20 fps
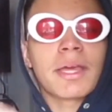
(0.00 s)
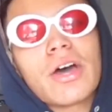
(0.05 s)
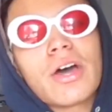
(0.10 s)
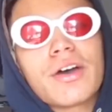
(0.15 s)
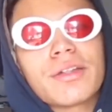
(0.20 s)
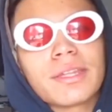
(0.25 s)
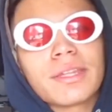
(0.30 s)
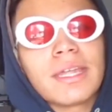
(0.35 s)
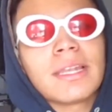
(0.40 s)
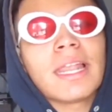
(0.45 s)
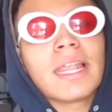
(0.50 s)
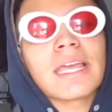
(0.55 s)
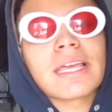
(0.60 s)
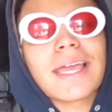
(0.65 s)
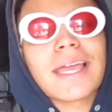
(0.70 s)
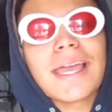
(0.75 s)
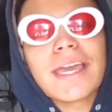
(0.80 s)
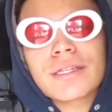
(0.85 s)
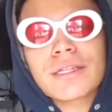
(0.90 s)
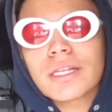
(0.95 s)
Sus, it
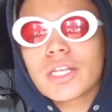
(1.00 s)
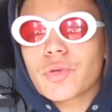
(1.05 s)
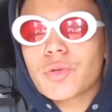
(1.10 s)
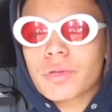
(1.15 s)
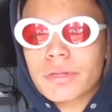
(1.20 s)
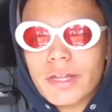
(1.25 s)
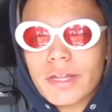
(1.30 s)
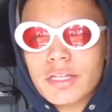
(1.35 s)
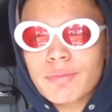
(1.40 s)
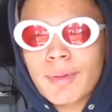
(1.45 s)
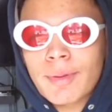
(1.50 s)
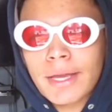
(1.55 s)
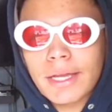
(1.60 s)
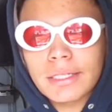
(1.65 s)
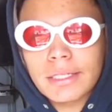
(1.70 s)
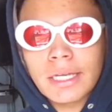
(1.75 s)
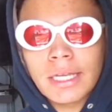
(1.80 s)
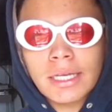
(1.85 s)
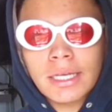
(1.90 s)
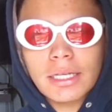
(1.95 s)
like, it's a little
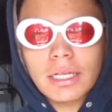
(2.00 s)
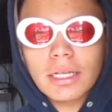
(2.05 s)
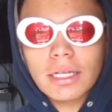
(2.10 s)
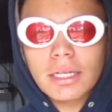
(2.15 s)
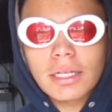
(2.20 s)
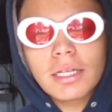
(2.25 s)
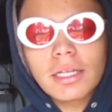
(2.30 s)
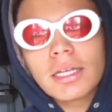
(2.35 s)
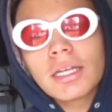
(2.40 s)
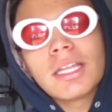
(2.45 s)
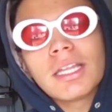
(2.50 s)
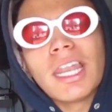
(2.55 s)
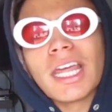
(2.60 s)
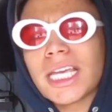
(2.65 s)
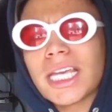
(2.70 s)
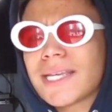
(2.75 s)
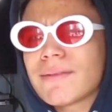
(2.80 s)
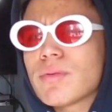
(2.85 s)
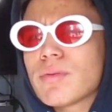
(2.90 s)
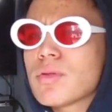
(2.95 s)
suspect. Like
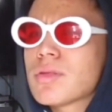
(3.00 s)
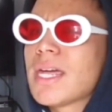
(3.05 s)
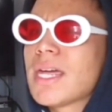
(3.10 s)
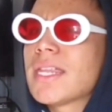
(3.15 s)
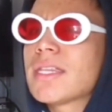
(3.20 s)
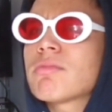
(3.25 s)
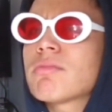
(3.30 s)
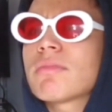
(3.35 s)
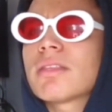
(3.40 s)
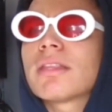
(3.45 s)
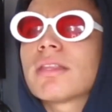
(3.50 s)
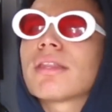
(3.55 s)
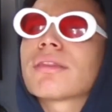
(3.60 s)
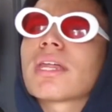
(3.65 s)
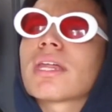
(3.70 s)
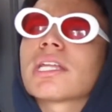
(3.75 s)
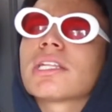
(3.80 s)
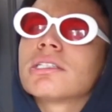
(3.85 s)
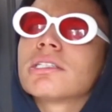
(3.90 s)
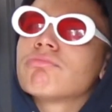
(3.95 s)
if you say something that's
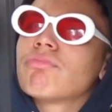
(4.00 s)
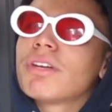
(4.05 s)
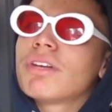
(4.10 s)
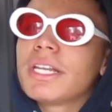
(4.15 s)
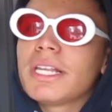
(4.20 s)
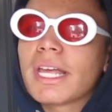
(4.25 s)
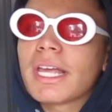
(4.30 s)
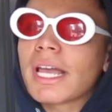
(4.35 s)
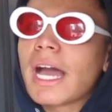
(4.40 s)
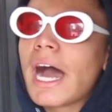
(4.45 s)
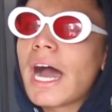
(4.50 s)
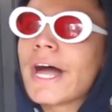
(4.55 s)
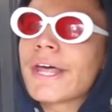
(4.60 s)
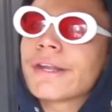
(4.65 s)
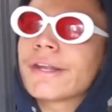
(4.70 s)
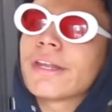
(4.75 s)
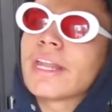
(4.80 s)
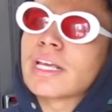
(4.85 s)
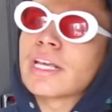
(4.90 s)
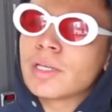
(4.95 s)
like really like out
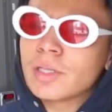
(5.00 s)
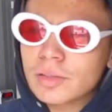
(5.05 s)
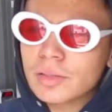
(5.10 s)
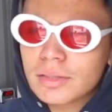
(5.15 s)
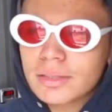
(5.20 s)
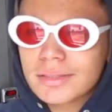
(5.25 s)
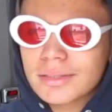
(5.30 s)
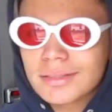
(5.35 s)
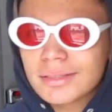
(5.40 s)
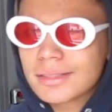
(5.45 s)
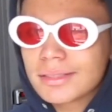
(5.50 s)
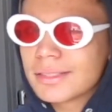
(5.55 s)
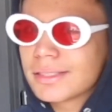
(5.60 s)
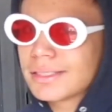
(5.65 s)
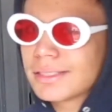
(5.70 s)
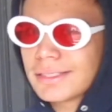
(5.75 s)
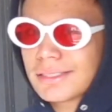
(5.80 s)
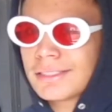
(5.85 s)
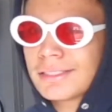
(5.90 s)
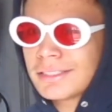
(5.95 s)
of like,
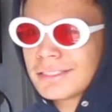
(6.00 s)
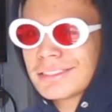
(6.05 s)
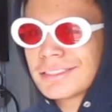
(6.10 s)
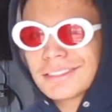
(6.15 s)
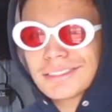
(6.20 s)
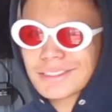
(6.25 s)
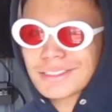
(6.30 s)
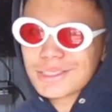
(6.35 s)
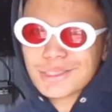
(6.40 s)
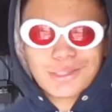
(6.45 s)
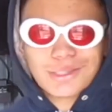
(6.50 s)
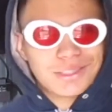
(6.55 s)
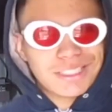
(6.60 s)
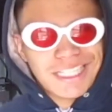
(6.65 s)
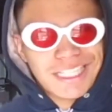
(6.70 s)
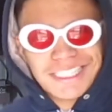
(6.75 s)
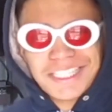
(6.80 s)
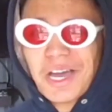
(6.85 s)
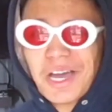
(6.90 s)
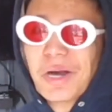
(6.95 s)
you know,
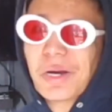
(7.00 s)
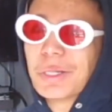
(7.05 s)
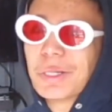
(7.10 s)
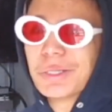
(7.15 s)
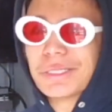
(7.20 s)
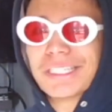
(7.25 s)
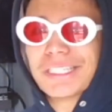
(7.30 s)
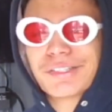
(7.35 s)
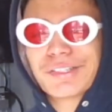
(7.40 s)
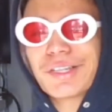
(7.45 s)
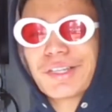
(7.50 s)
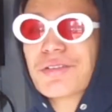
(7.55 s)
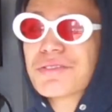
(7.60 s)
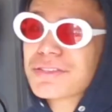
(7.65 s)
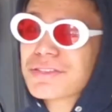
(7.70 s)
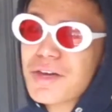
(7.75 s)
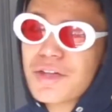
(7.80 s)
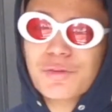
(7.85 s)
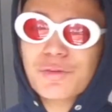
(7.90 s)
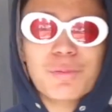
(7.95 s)
like, yo, that's a little
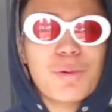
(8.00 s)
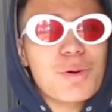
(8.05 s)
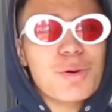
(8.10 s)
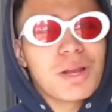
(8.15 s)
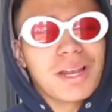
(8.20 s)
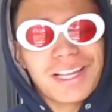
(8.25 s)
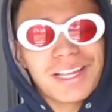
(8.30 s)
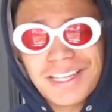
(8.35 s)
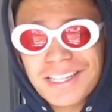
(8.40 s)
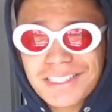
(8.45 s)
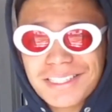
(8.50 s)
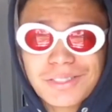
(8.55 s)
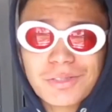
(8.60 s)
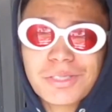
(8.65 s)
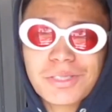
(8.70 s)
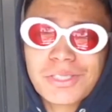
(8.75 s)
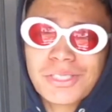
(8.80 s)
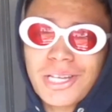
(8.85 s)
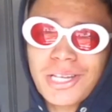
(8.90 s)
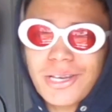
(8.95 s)
sus, bro. Like, you
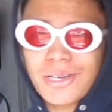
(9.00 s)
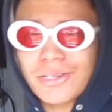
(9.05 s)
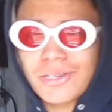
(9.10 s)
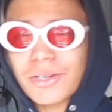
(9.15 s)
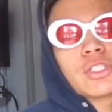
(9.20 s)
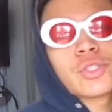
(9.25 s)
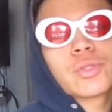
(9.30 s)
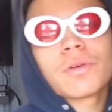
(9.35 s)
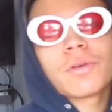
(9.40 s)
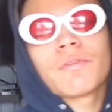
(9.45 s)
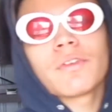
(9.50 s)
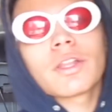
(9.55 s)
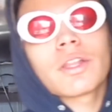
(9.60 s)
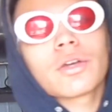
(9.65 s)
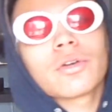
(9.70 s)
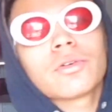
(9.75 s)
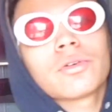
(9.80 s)
could chill. Short video.